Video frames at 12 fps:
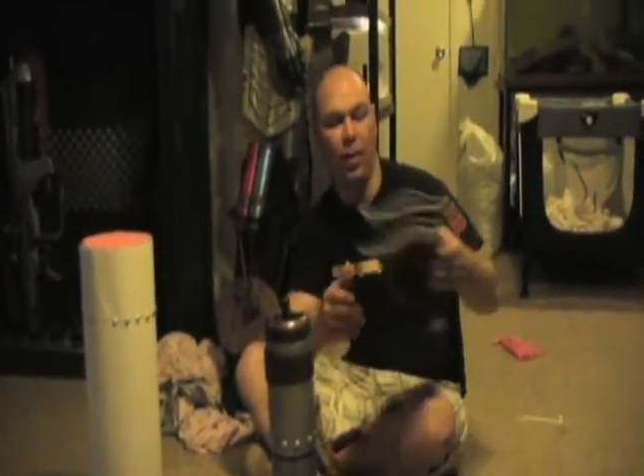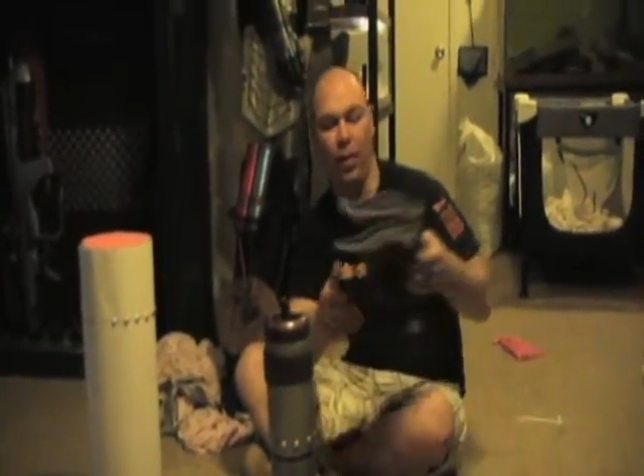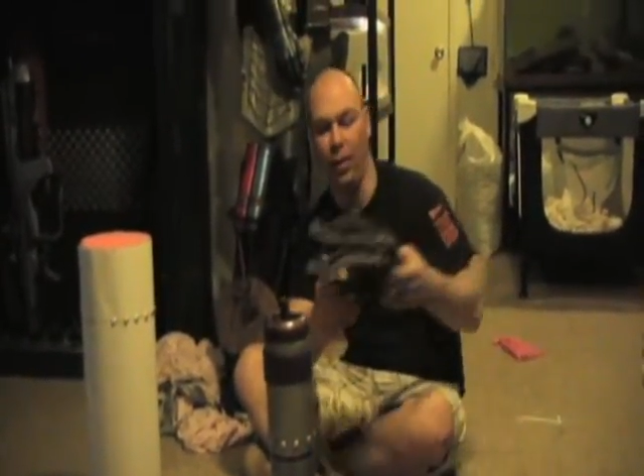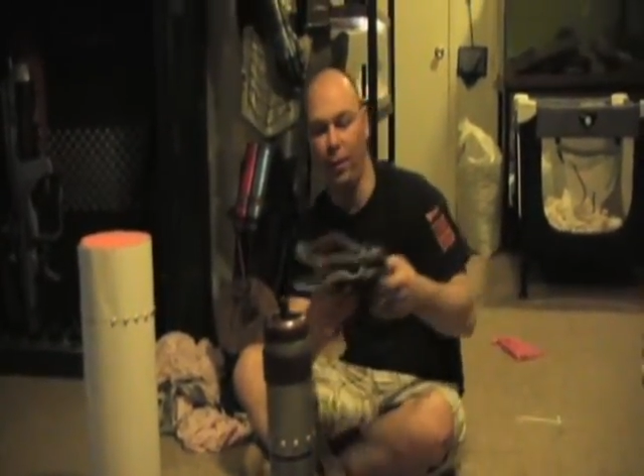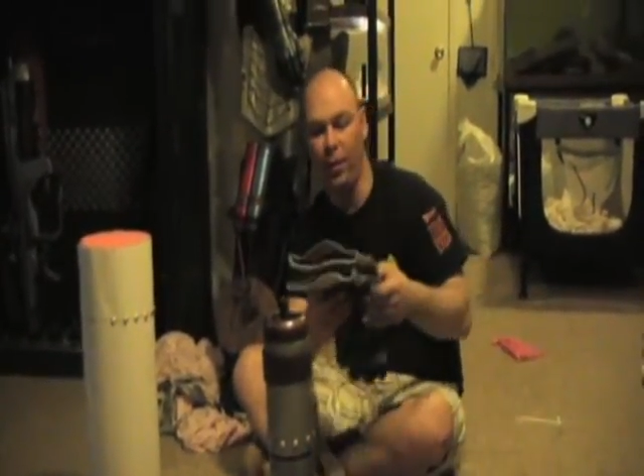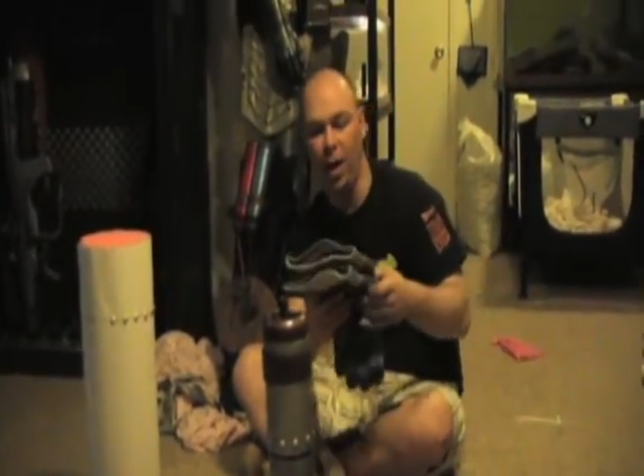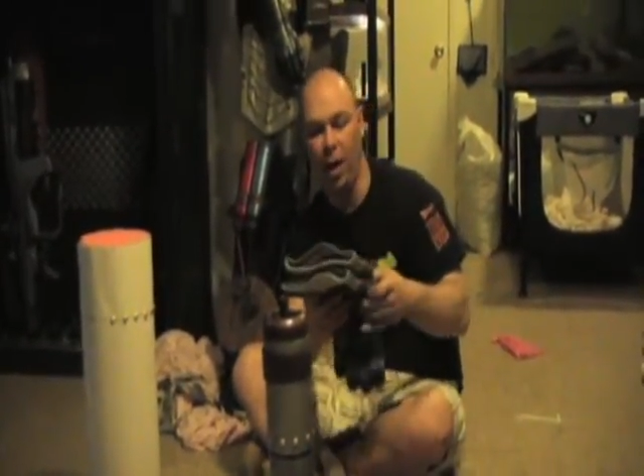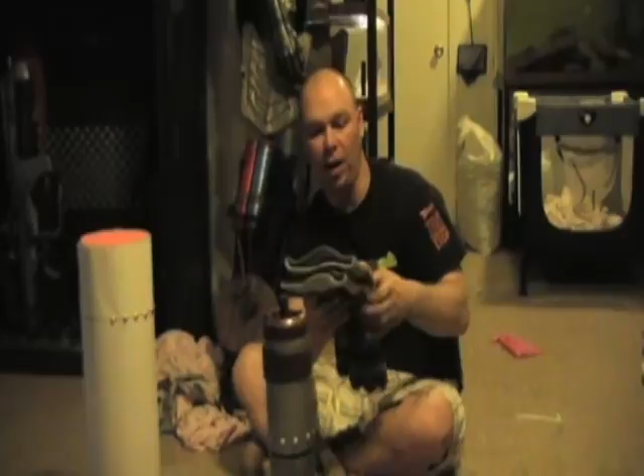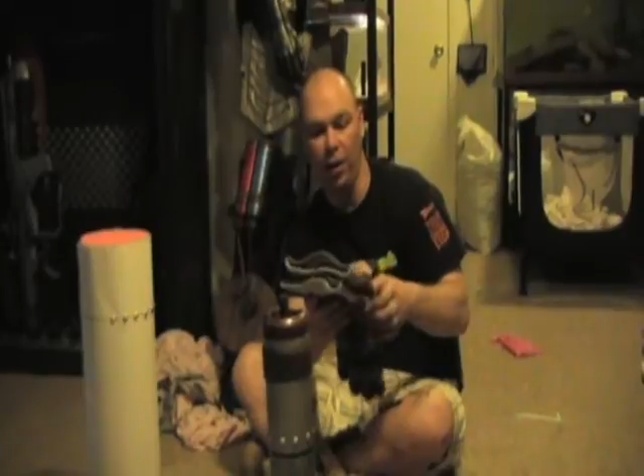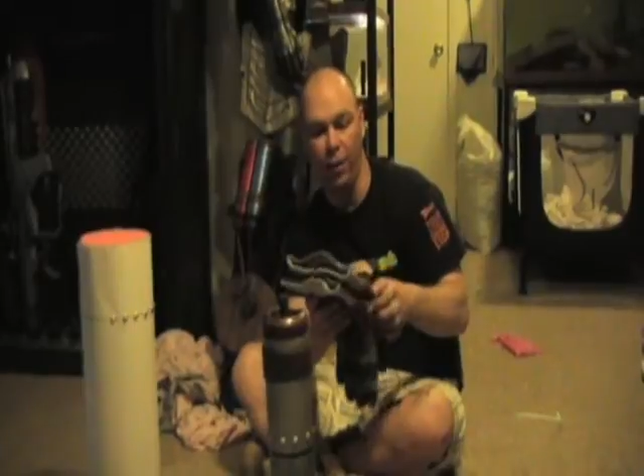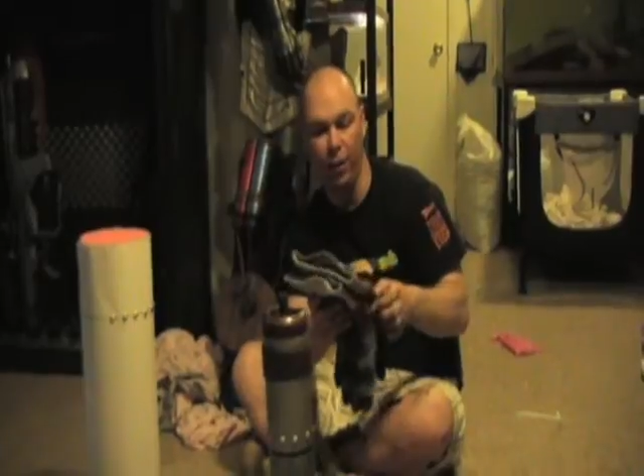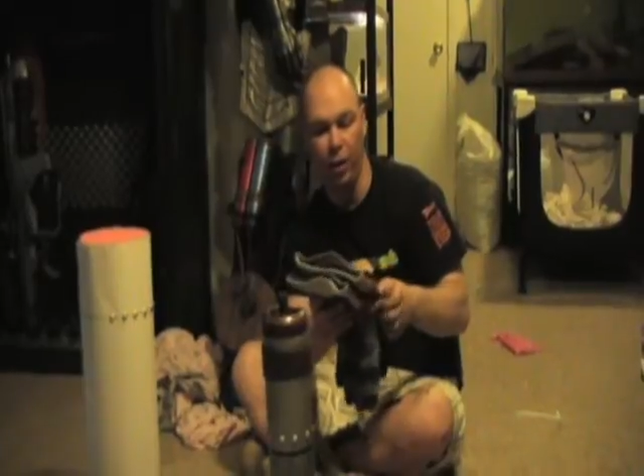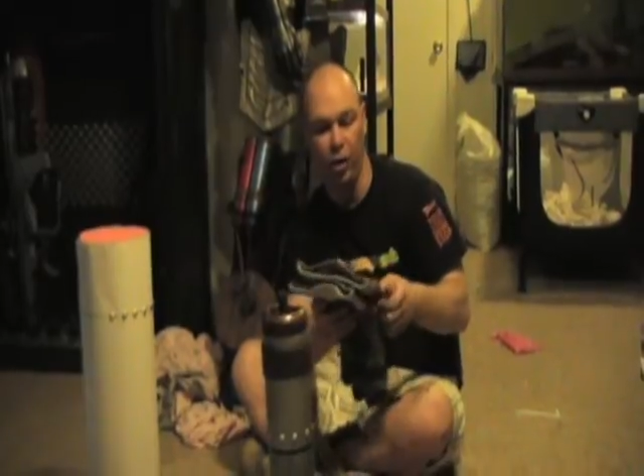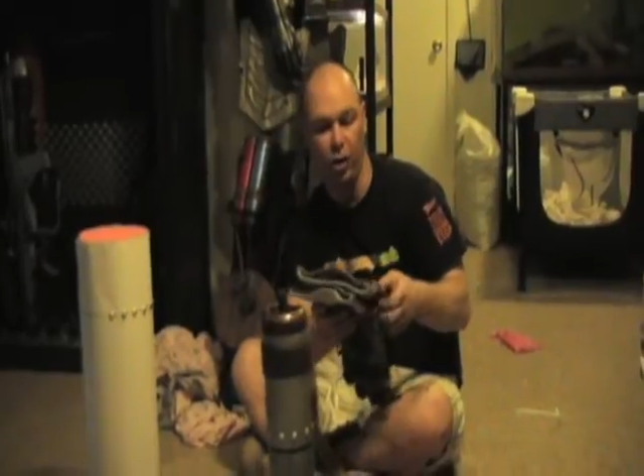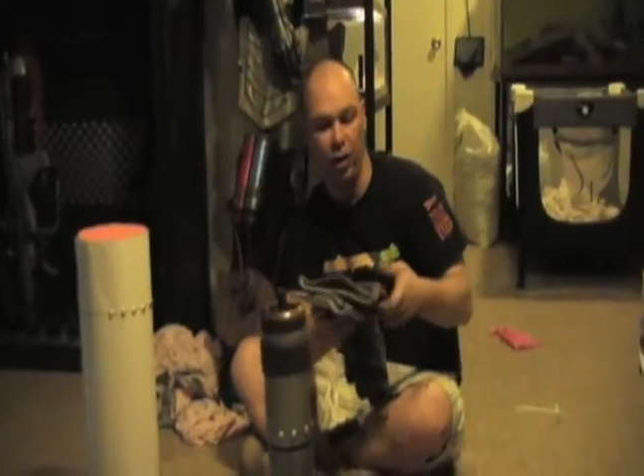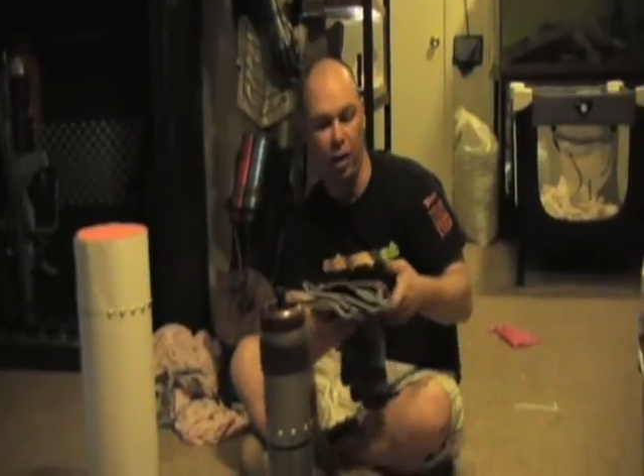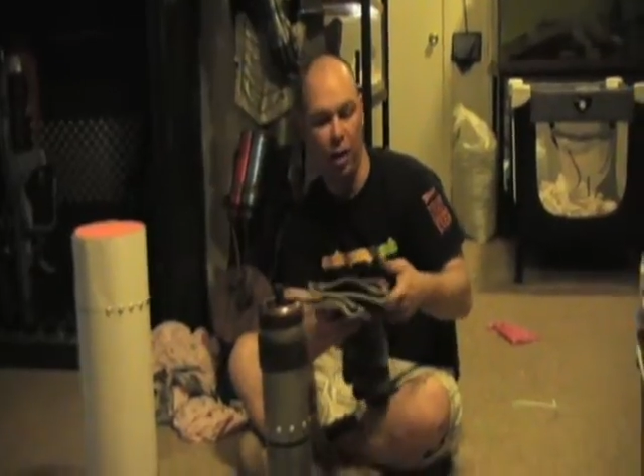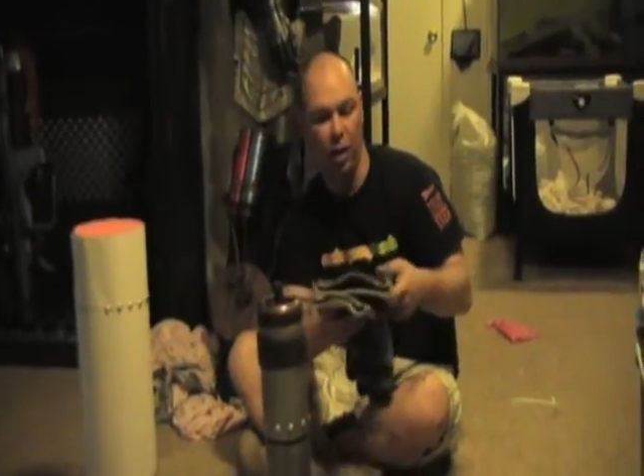we finally
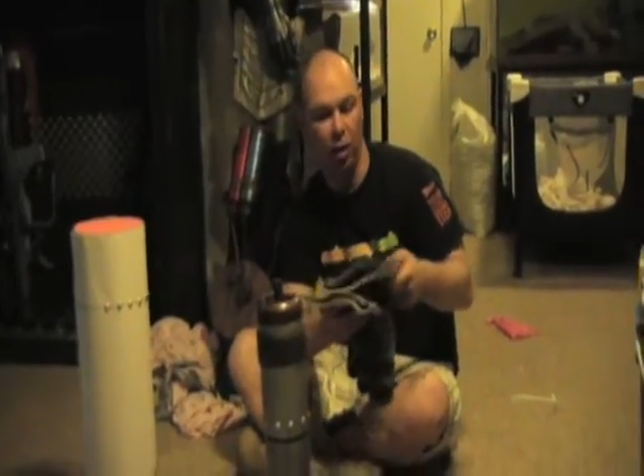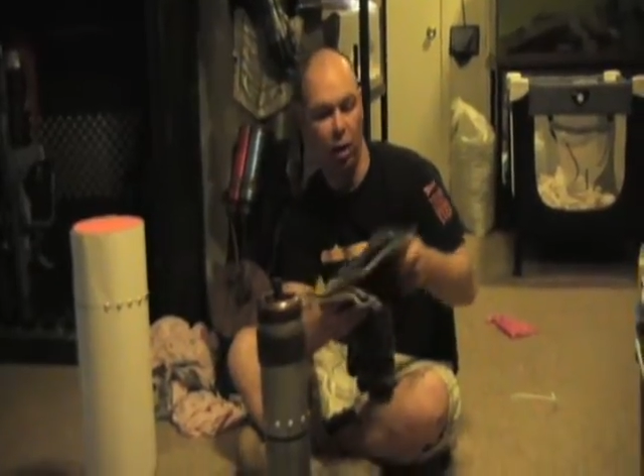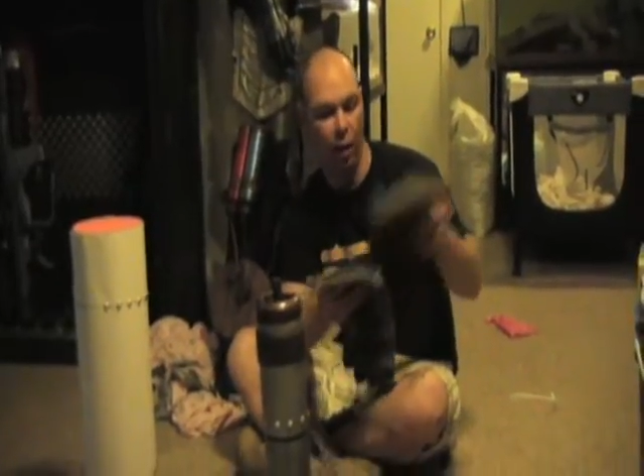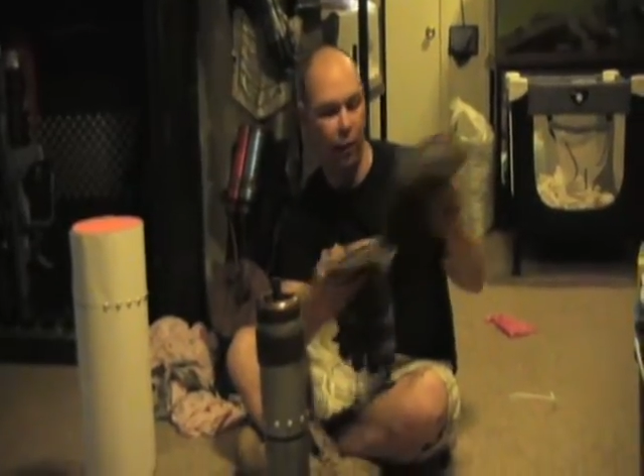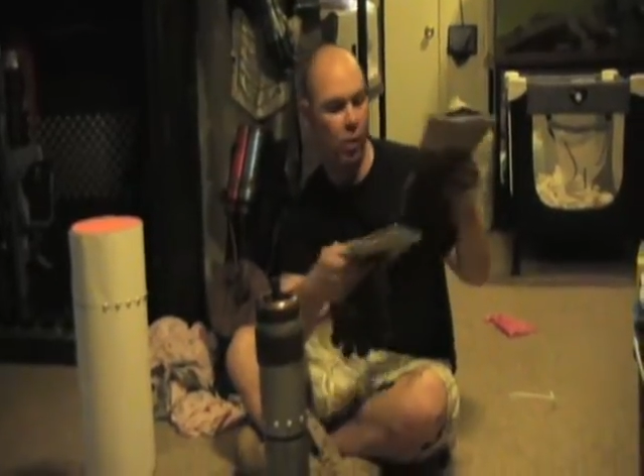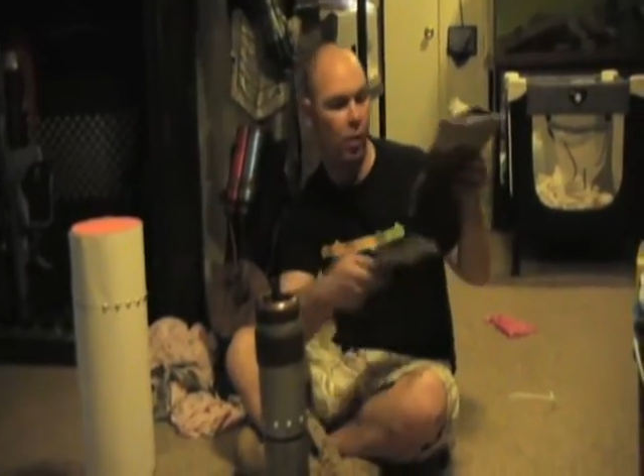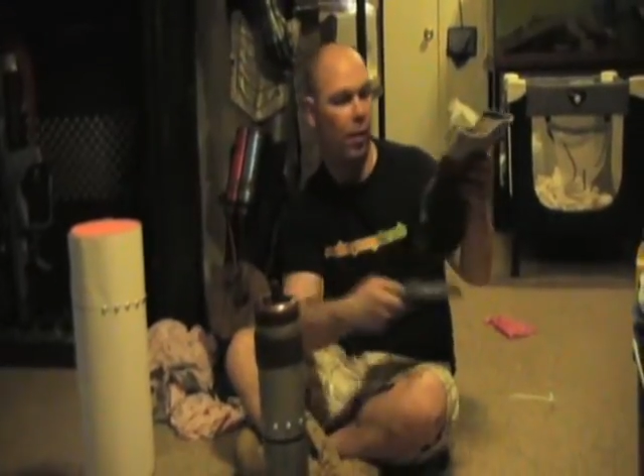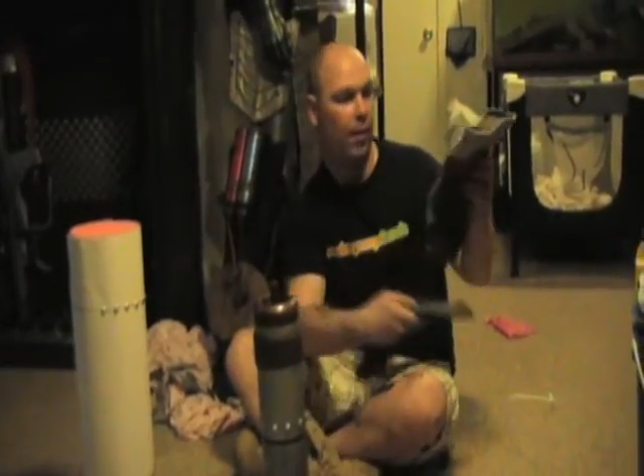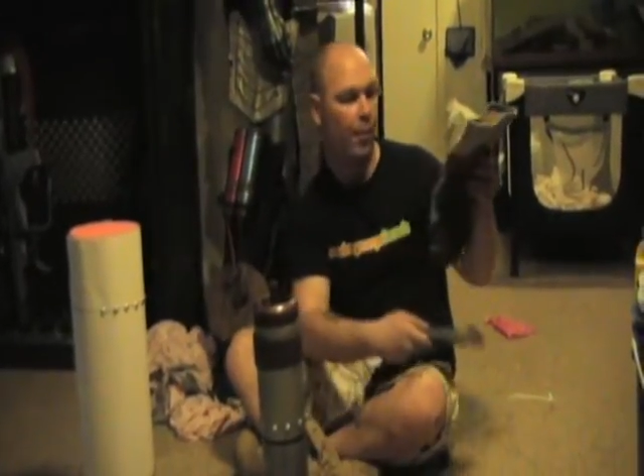finished the gloves.